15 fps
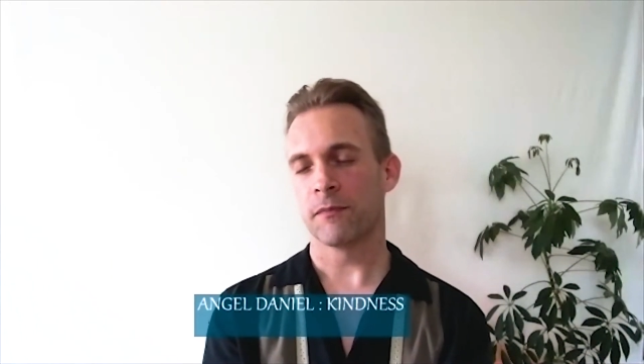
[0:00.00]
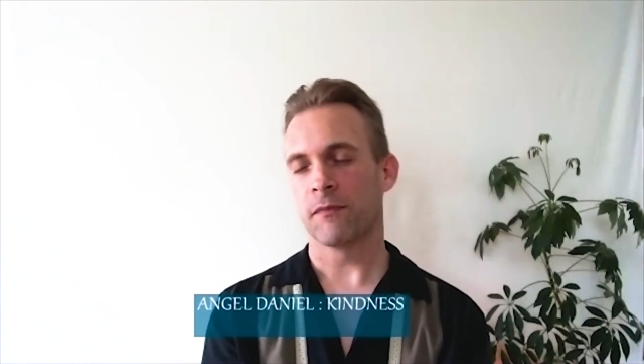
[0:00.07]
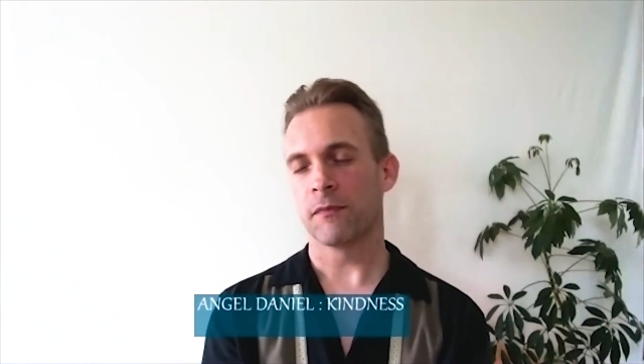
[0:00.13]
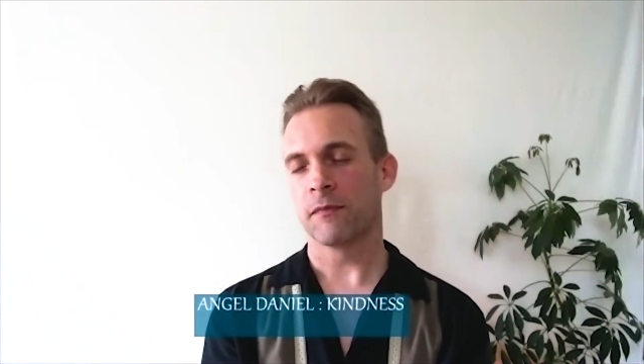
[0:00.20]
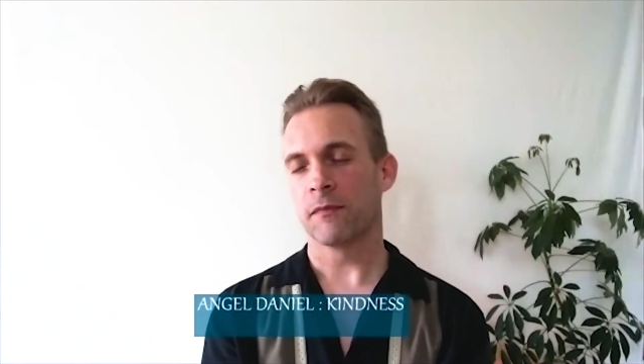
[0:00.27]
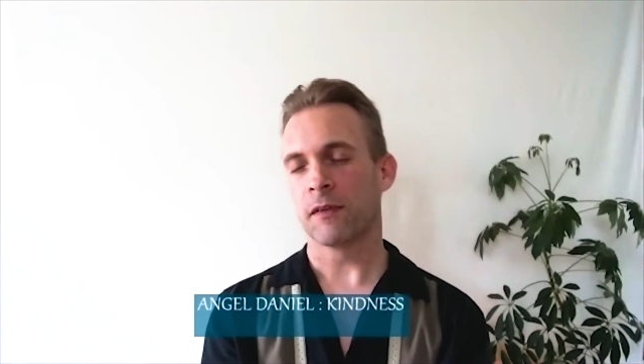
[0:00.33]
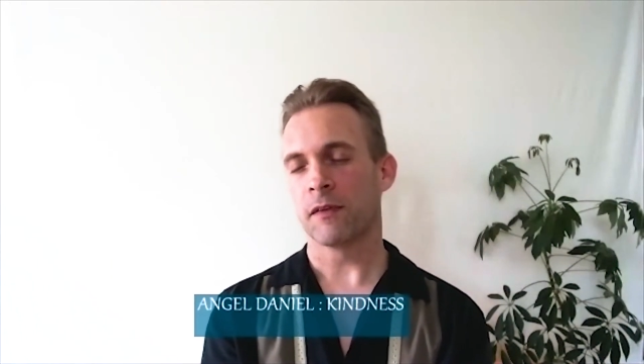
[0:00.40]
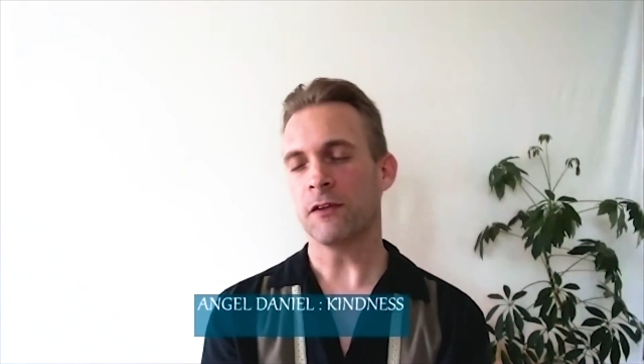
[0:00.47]

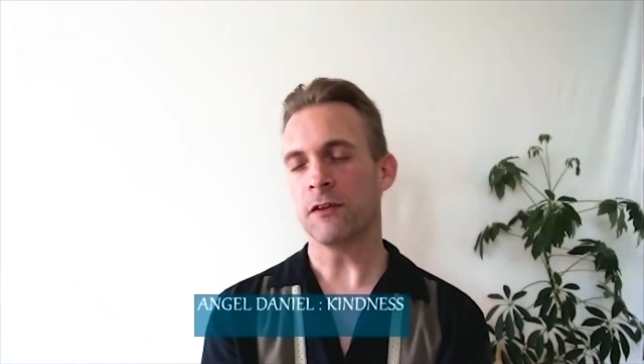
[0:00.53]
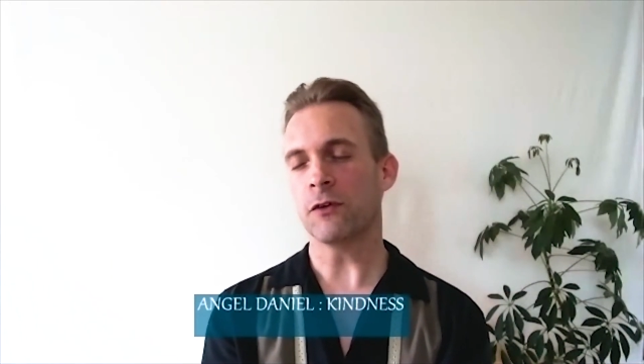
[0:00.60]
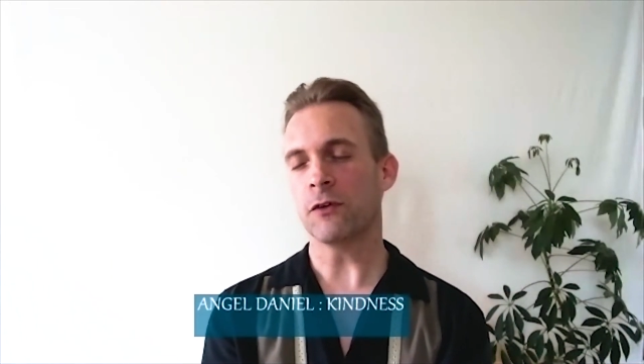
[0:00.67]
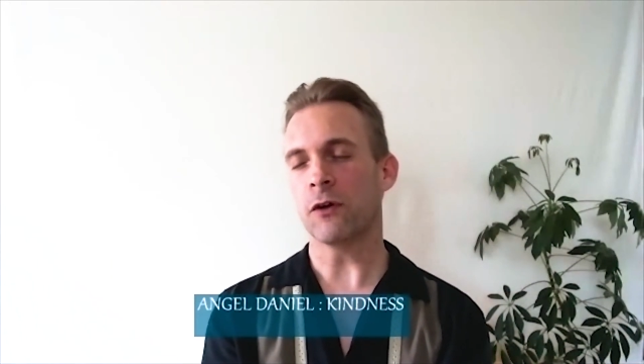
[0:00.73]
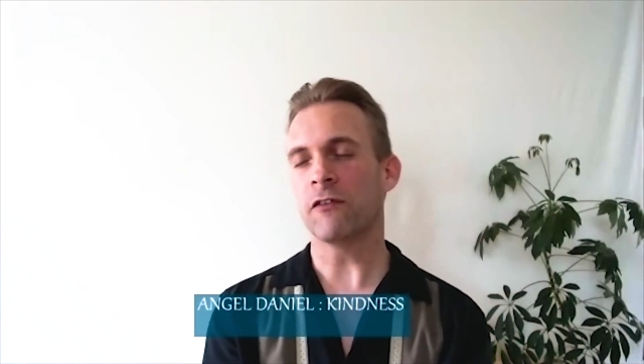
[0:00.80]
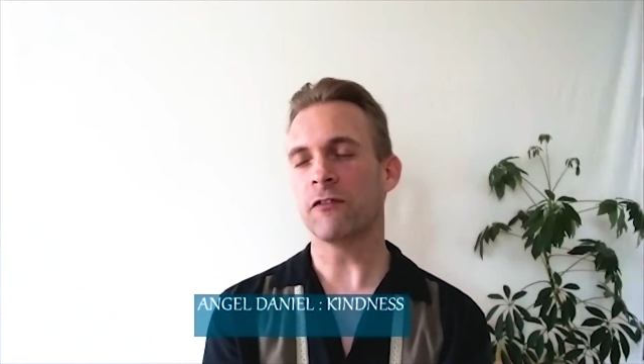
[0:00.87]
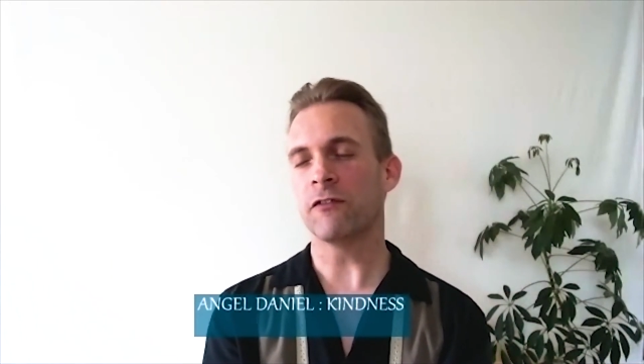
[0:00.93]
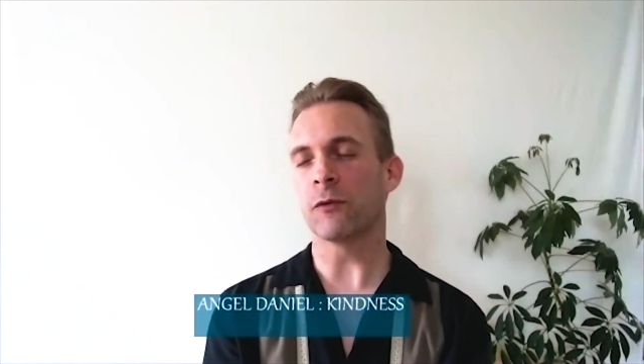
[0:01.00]
and to
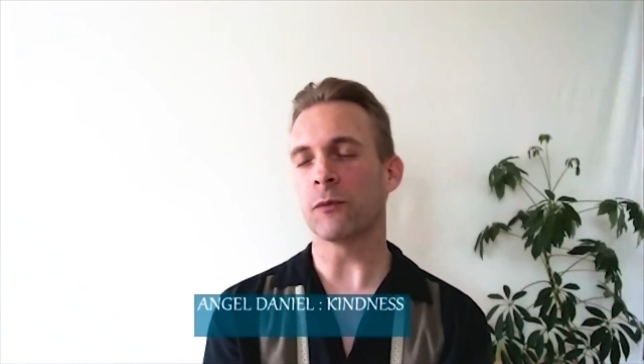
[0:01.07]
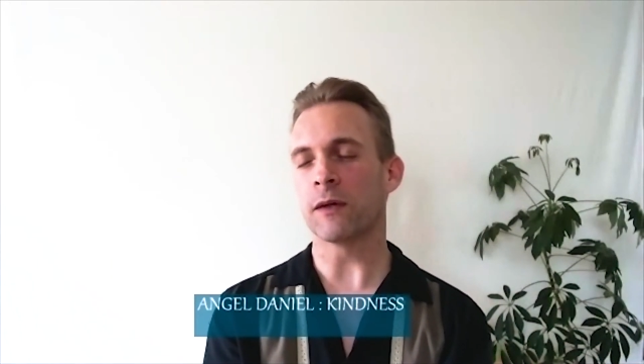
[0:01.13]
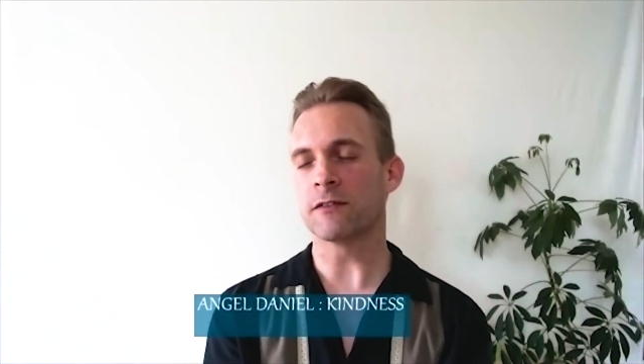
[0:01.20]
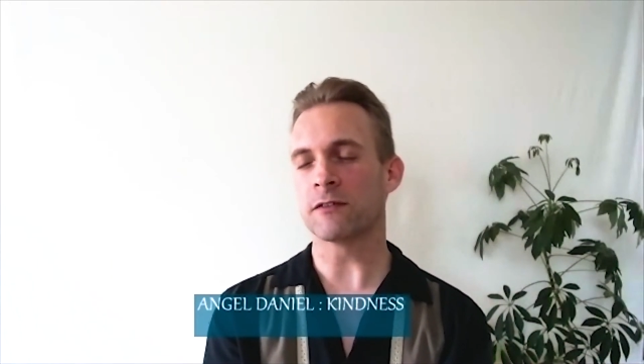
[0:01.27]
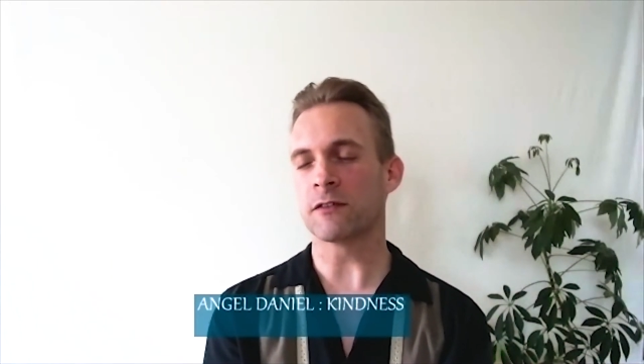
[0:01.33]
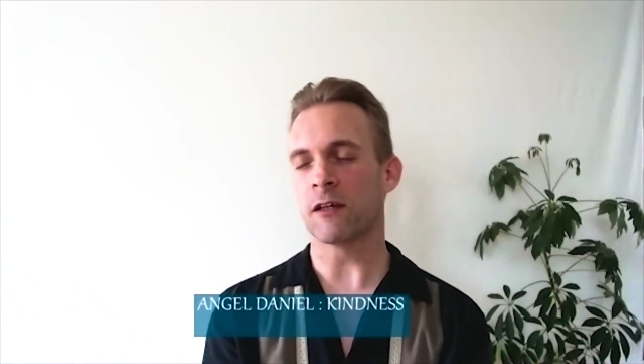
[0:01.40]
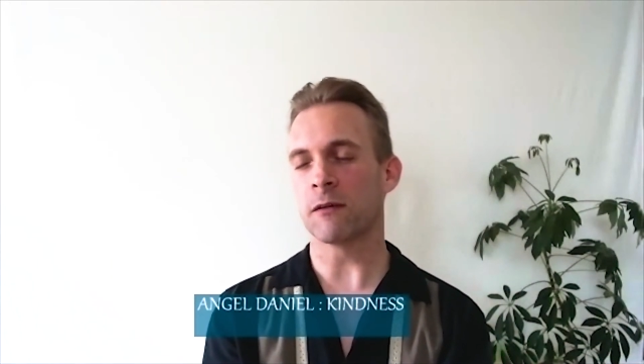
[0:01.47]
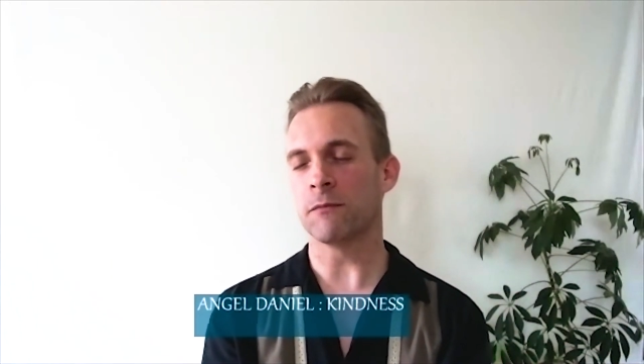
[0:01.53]
offer
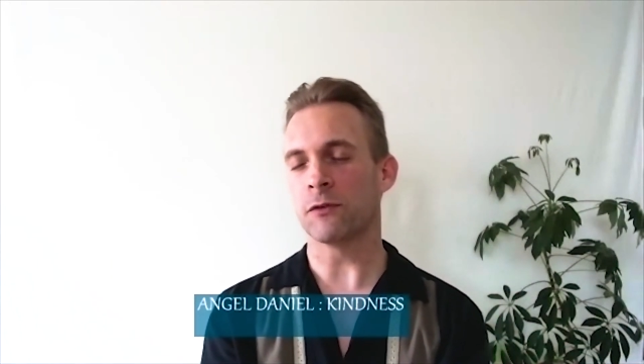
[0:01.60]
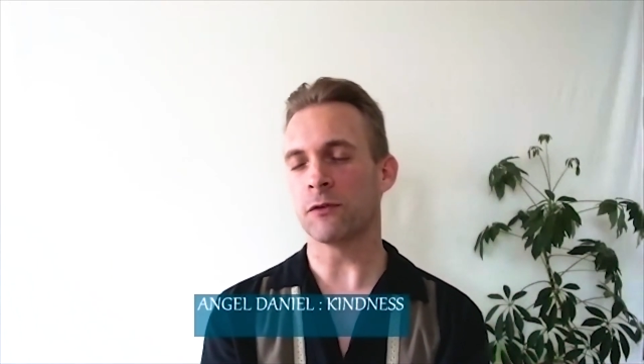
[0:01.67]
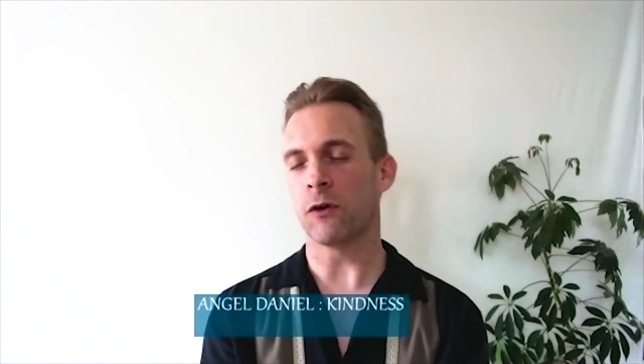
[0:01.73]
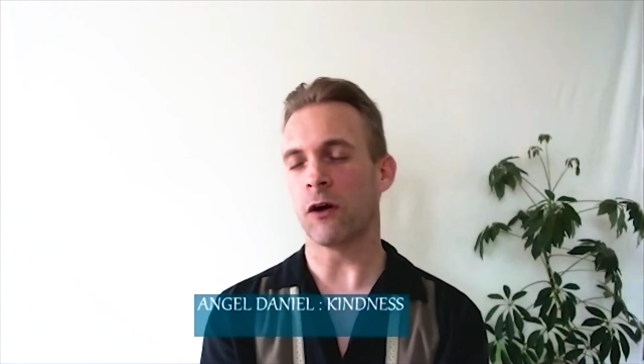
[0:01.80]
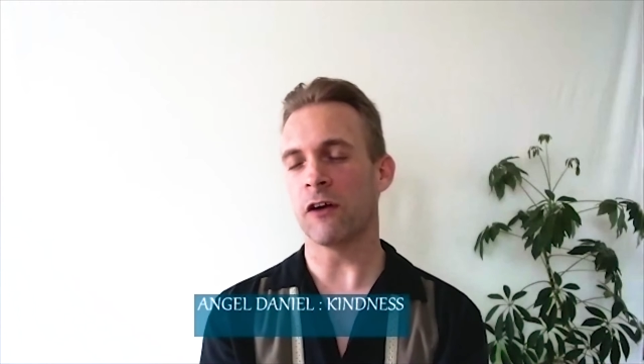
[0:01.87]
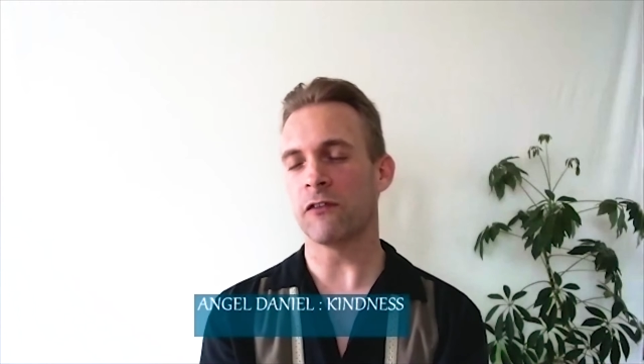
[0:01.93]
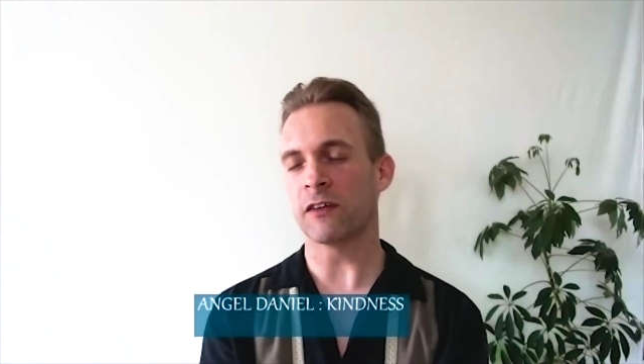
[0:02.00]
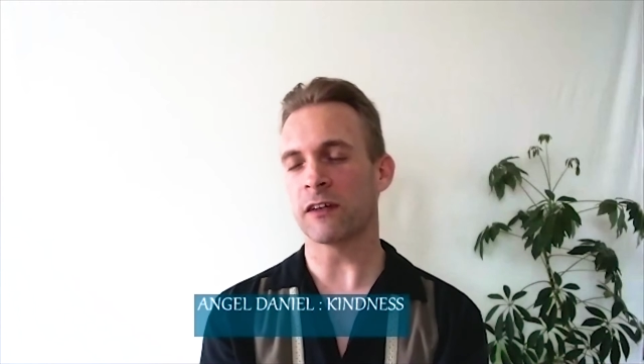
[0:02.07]
wisdom, to
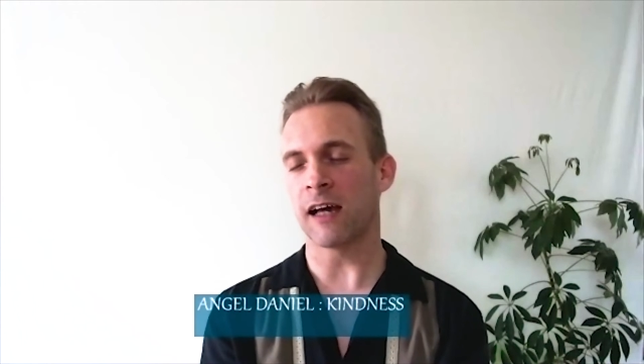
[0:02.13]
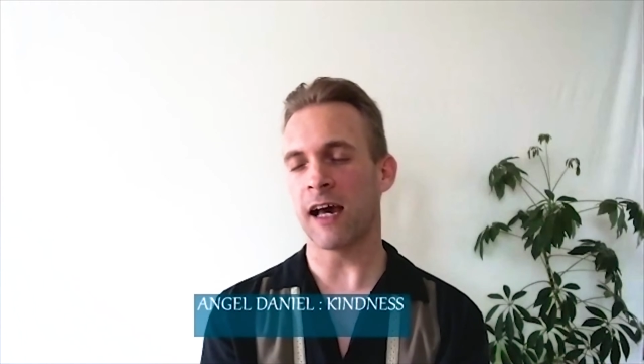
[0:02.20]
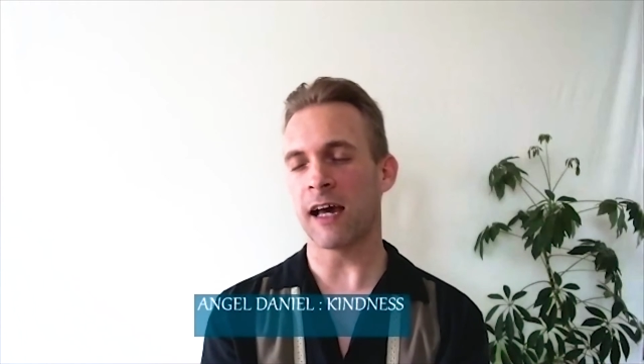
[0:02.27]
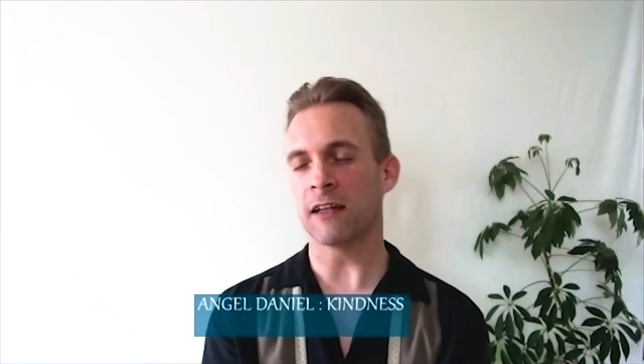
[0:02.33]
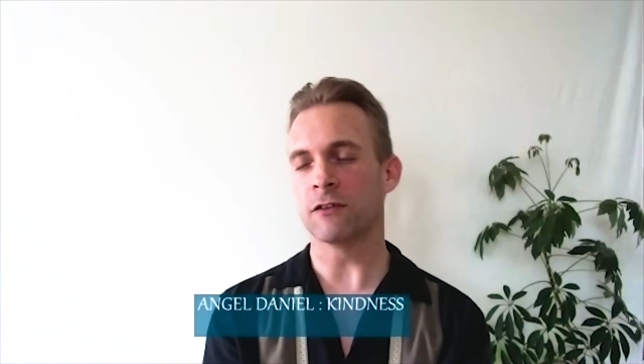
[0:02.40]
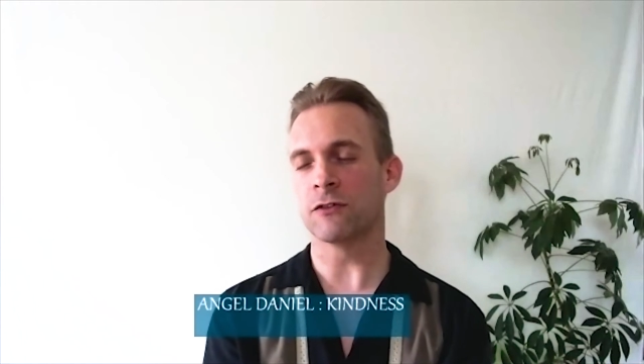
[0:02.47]
offer guidance,